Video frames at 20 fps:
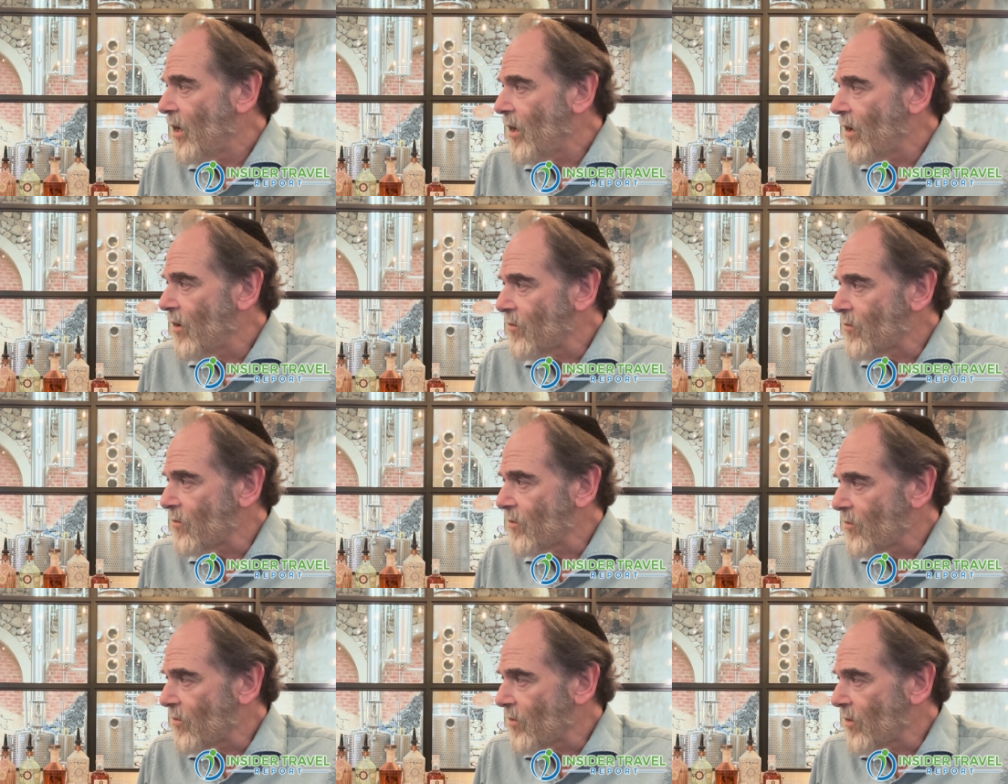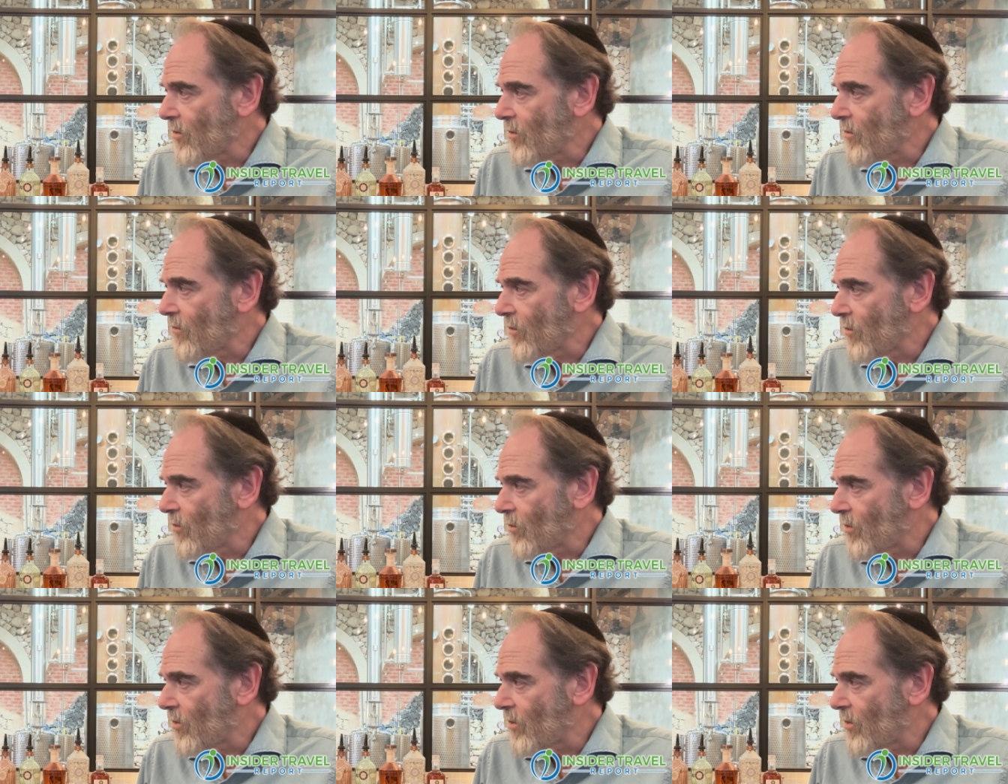as a result of
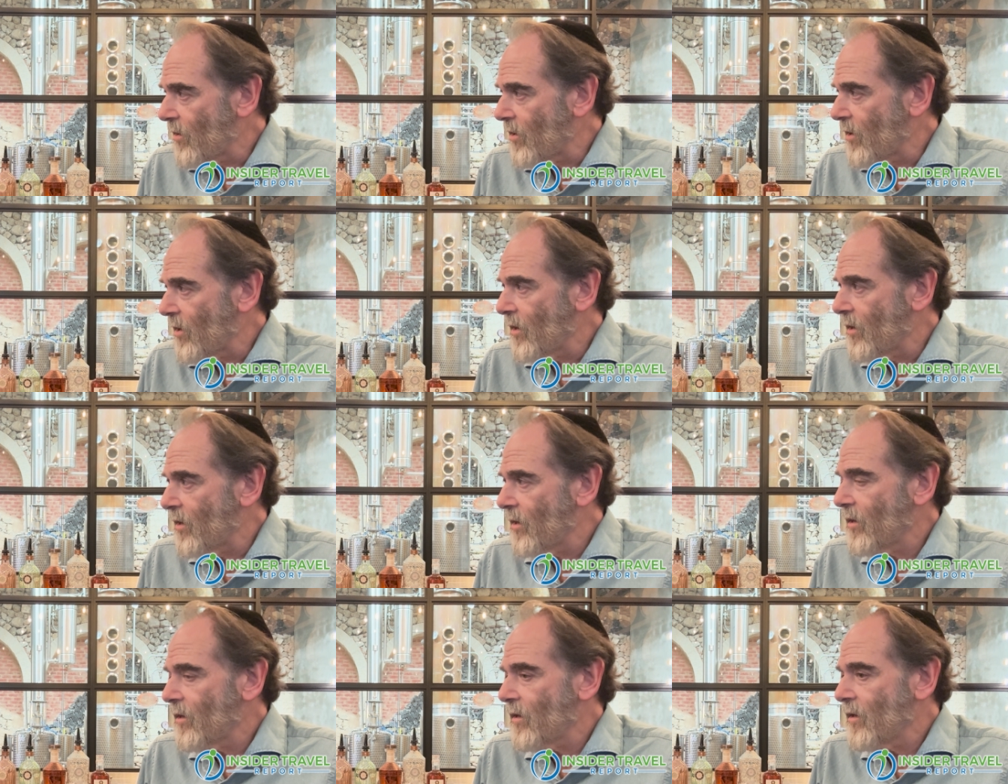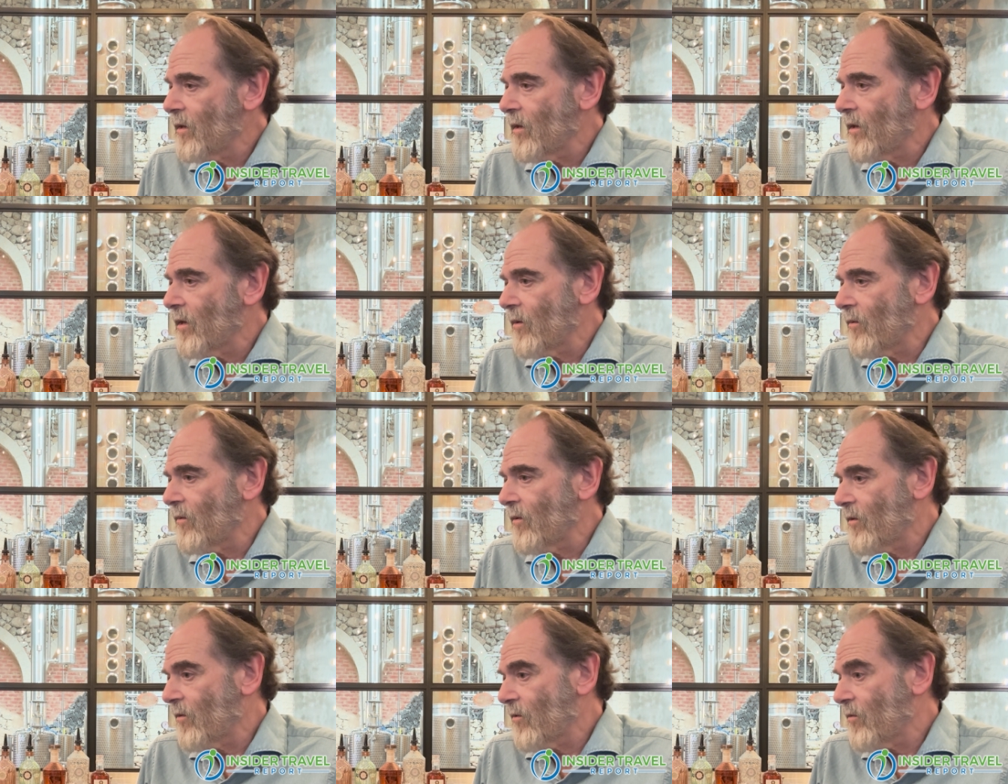the war that
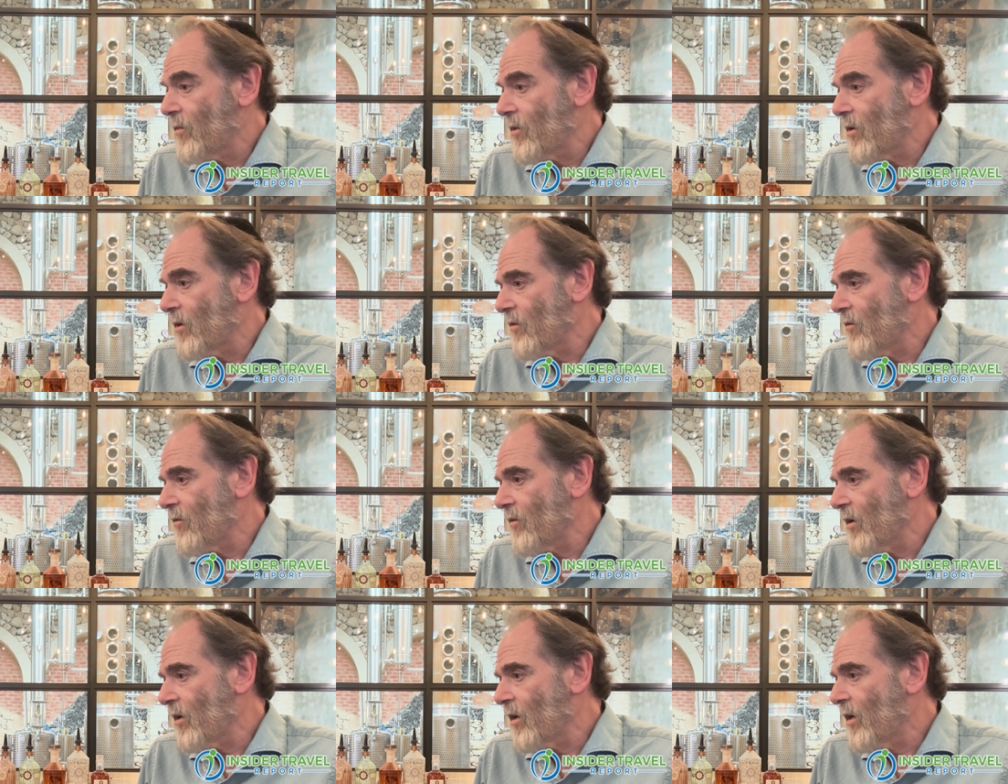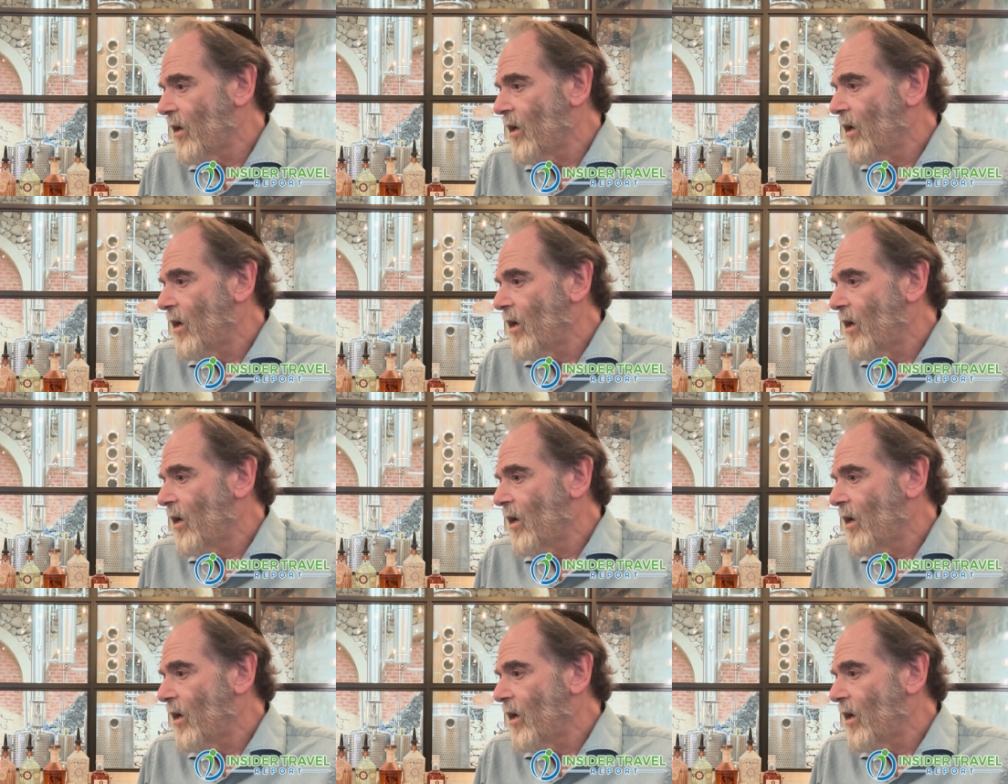that we're experiencing.